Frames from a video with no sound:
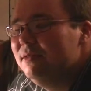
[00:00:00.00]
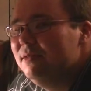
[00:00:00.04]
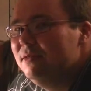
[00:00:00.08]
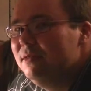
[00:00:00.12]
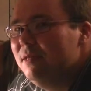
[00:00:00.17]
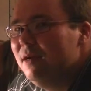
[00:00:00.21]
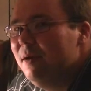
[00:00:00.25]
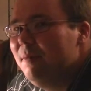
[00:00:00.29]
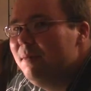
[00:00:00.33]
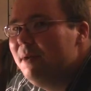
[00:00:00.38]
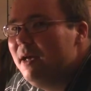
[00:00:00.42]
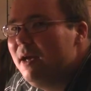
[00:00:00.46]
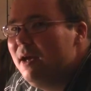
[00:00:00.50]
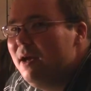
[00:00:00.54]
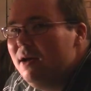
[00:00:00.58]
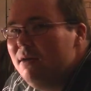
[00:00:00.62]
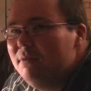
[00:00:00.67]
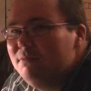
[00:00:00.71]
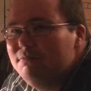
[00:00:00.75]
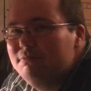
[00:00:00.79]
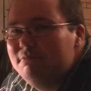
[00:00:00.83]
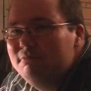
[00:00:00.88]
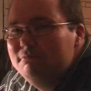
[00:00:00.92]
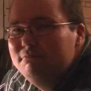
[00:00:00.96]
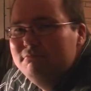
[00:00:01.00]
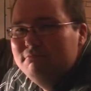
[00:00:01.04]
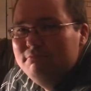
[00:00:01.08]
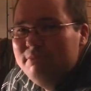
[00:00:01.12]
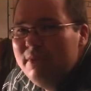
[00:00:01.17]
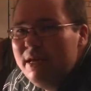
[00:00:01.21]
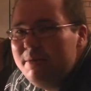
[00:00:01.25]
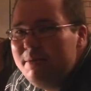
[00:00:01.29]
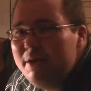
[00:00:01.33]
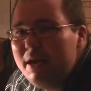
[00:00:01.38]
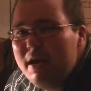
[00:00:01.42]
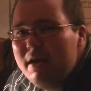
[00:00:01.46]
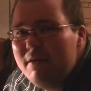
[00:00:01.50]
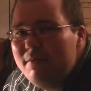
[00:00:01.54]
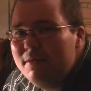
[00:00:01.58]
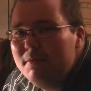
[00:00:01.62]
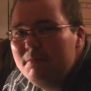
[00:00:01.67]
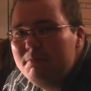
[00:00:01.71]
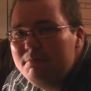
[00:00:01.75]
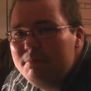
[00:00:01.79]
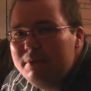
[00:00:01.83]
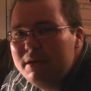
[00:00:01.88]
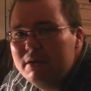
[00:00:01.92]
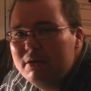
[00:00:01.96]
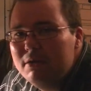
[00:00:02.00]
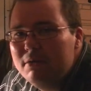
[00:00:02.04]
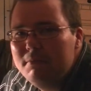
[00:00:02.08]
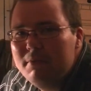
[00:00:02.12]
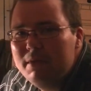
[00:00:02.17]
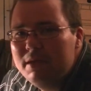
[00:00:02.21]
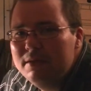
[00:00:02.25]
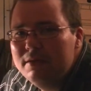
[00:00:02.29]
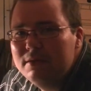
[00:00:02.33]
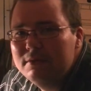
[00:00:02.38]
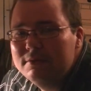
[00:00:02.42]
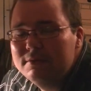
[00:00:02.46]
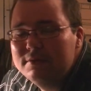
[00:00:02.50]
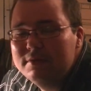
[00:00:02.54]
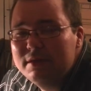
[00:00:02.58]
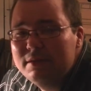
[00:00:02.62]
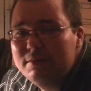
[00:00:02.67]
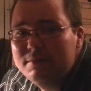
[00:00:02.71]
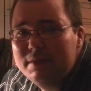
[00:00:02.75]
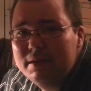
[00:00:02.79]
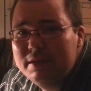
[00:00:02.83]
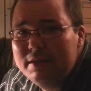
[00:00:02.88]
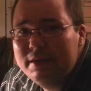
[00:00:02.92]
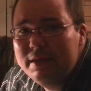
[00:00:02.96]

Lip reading: I mean, I'll maybe have a beer a month or something like